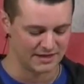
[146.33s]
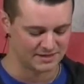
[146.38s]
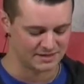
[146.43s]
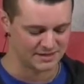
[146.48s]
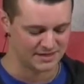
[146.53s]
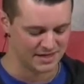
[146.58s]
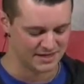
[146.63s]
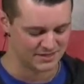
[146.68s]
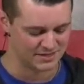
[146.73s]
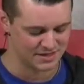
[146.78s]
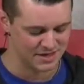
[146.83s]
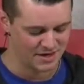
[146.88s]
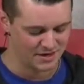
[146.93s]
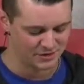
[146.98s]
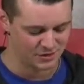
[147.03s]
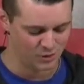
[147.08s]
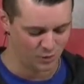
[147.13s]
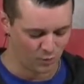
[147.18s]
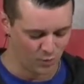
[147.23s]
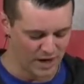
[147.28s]
It says
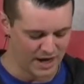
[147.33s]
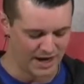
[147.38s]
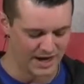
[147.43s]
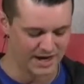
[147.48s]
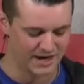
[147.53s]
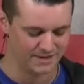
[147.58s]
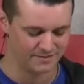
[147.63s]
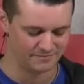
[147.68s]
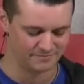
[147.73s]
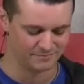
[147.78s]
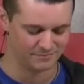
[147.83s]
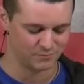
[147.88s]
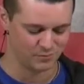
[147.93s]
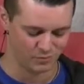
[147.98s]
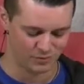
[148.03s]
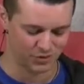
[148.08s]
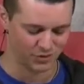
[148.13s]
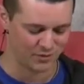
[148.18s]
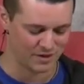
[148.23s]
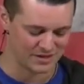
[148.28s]

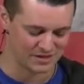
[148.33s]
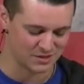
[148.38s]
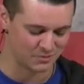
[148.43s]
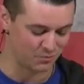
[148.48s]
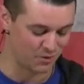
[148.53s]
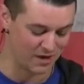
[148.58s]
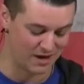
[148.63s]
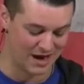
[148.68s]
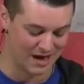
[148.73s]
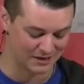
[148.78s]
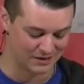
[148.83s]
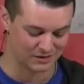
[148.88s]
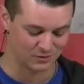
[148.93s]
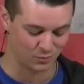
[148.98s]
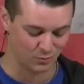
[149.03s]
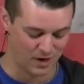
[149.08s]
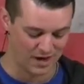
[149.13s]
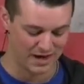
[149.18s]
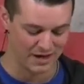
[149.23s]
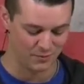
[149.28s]
the reason we're not the
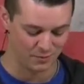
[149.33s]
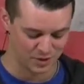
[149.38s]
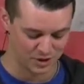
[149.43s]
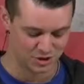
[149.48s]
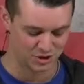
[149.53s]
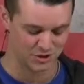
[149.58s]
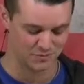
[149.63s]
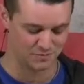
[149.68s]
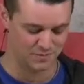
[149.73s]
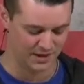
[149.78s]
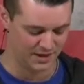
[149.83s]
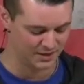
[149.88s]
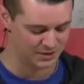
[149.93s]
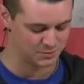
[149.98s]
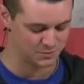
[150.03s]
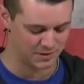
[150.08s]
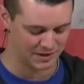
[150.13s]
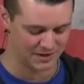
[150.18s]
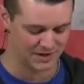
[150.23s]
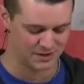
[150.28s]
way we should be
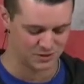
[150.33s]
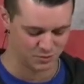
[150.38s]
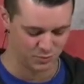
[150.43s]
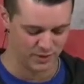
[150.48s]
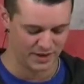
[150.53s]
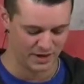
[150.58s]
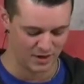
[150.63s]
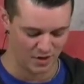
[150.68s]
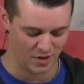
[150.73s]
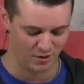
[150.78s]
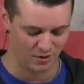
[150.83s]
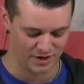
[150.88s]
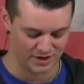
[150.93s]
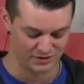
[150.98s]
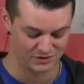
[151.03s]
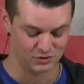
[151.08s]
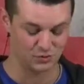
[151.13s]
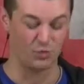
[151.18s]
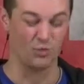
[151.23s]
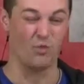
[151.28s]
is because we
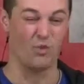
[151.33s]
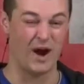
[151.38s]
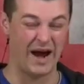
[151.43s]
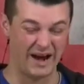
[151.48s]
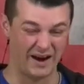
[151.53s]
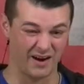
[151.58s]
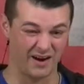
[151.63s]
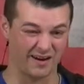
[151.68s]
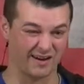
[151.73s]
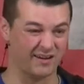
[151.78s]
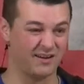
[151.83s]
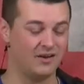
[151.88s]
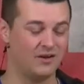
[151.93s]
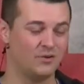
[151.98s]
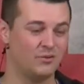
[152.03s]
aren't where